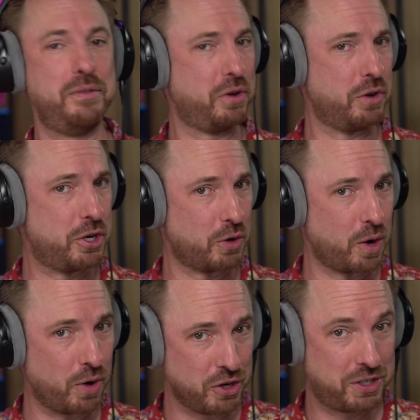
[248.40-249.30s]
If you're
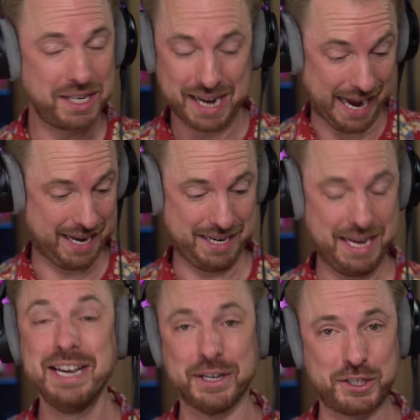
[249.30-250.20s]
enjoying what you see and
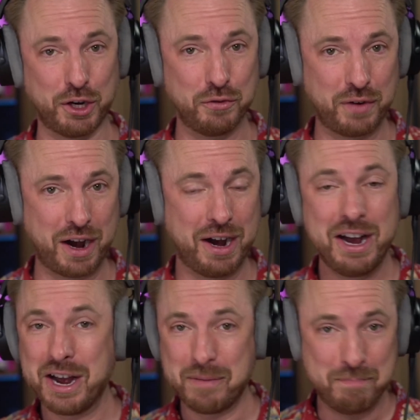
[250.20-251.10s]
hear so far,
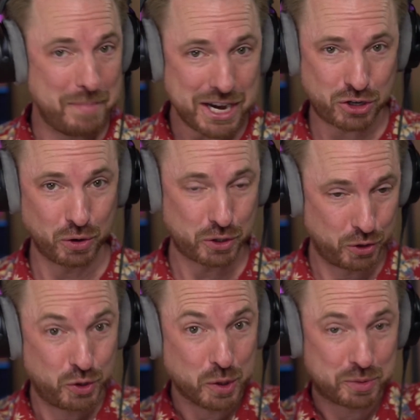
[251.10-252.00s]
make sure
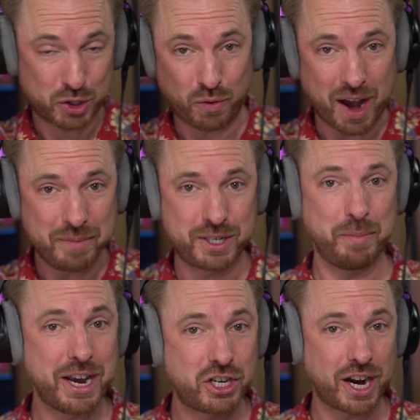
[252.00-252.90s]
to subscribe
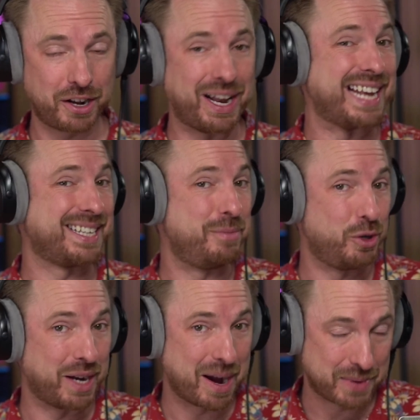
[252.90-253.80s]
to my channel as I'm
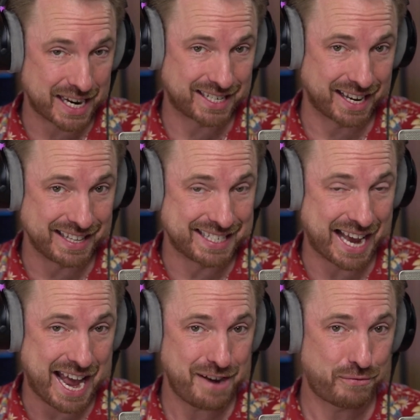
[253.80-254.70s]
doing updates like
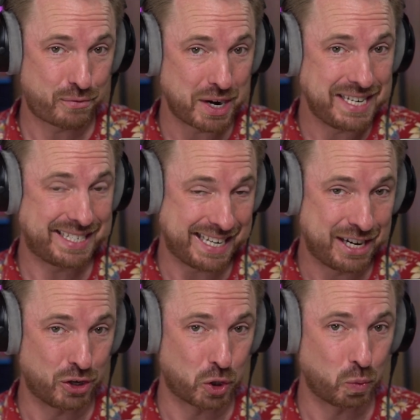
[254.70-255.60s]
this every
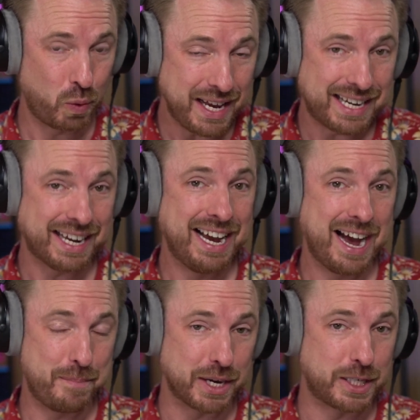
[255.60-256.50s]
single week.
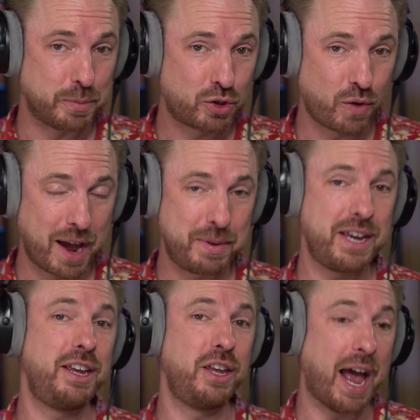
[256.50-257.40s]
And by
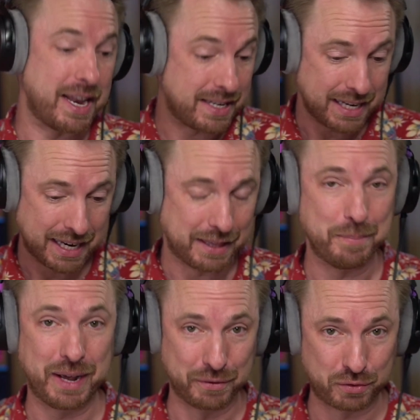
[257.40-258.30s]
subscribing and dinging
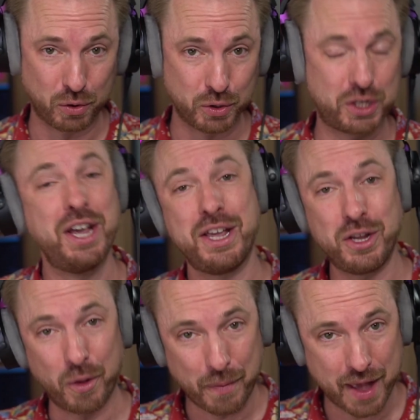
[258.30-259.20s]
the bell, of course,
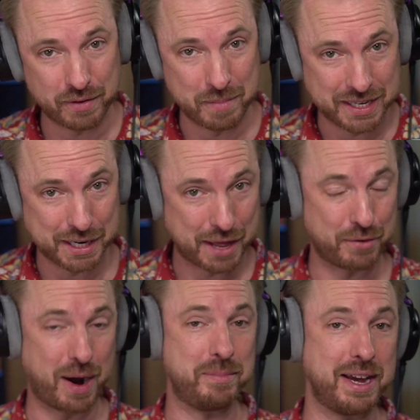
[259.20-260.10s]
you'll never miss
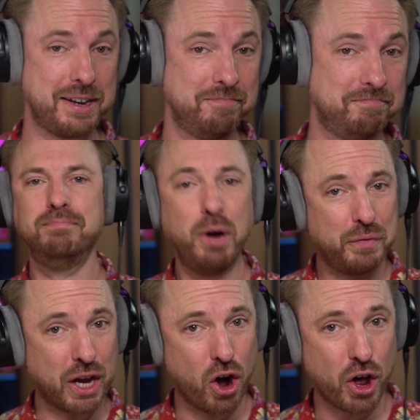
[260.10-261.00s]
another update.
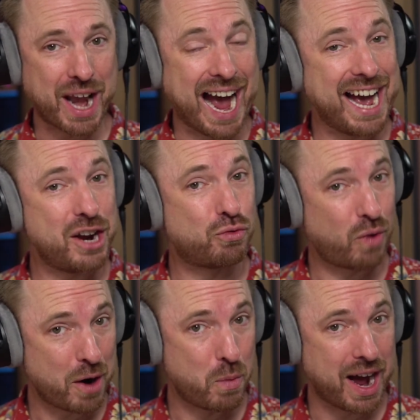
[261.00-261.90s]
Moving on, and
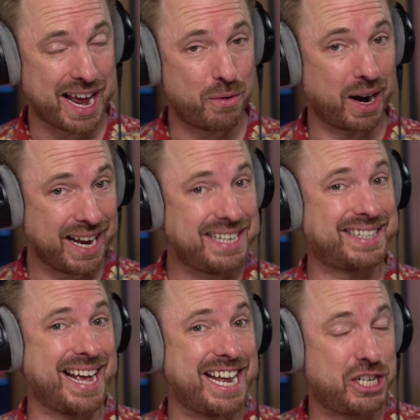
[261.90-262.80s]
Runway
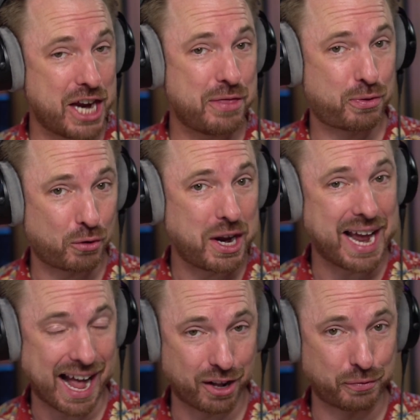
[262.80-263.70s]
released their Gen
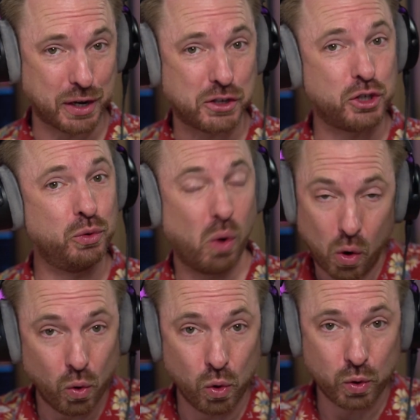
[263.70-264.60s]
three Alpha to
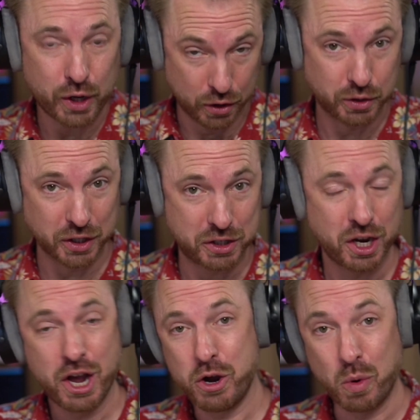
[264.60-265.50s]
all
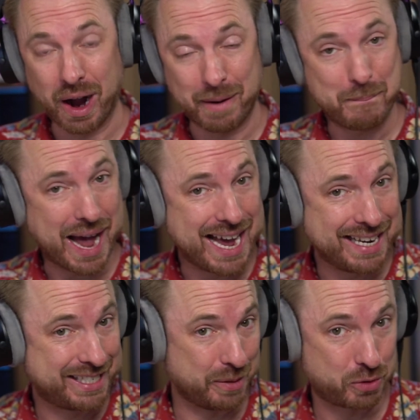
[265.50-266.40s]
users who are
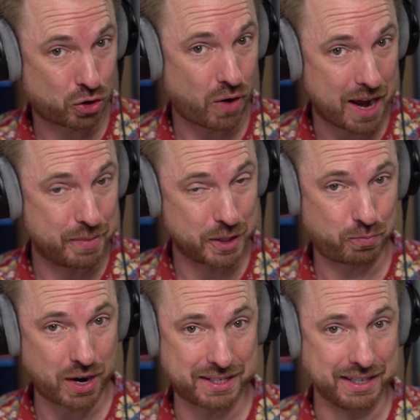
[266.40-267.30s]
paid subscribers
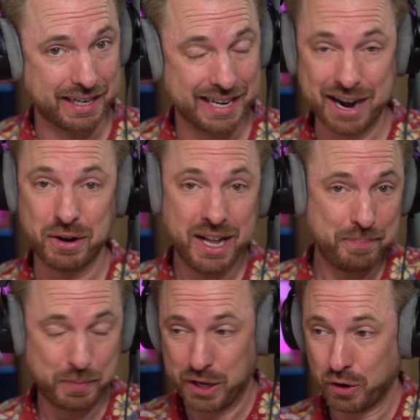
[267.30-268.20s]
presently. Now,
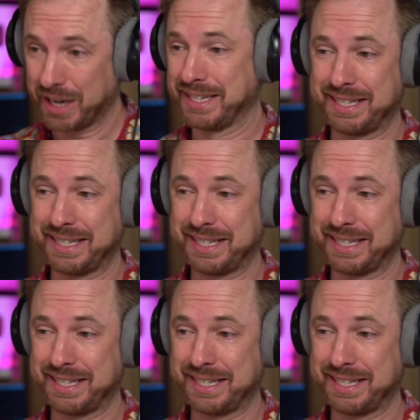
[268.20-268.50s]
you can